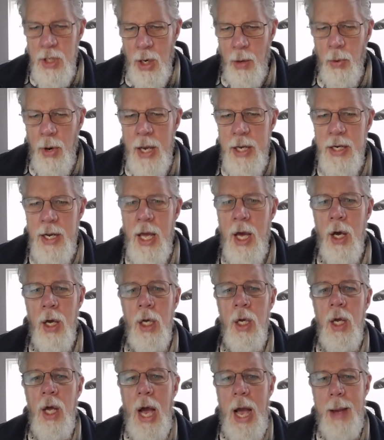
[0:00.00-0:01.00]
Now right
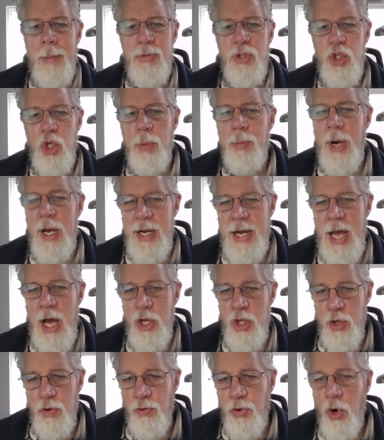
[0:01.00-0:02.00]
now, I'm sure by
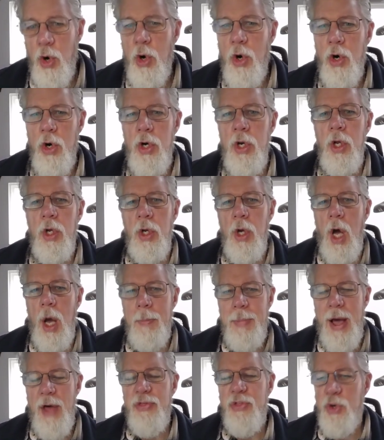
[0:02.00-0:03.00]
now you've heard
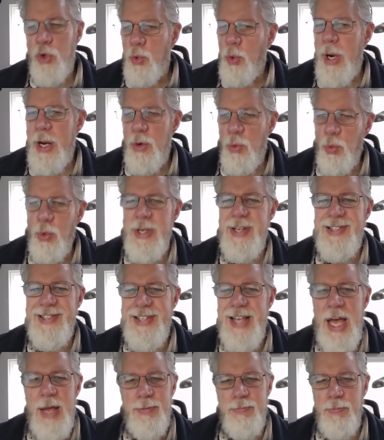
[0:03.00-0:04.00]
about the Great
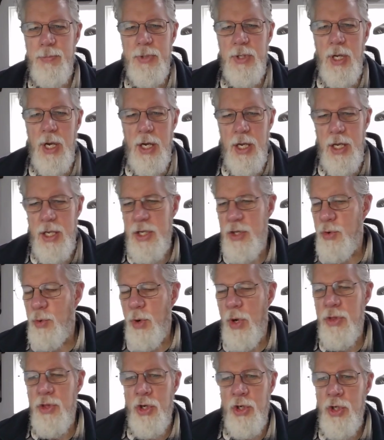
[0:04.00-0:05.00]
Reset,
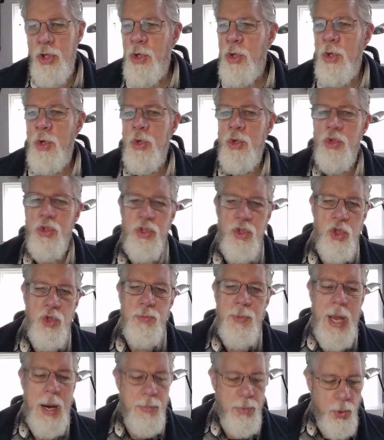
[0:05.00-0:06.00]
either on the news,
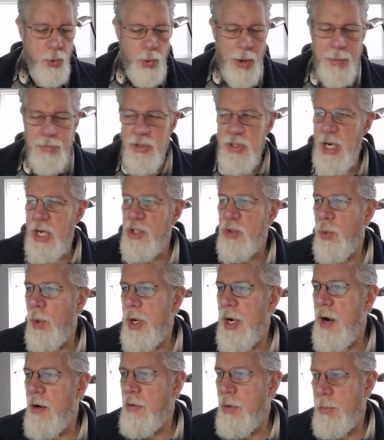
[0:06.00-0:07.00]
newspaper, websites,
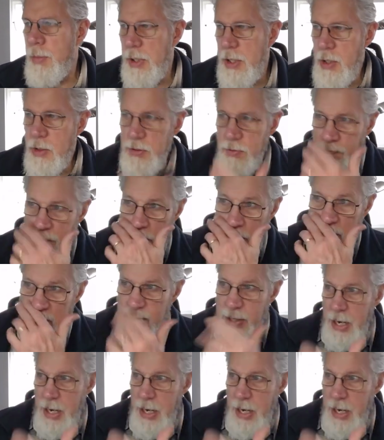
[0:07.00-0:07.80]
whatever, but here's a few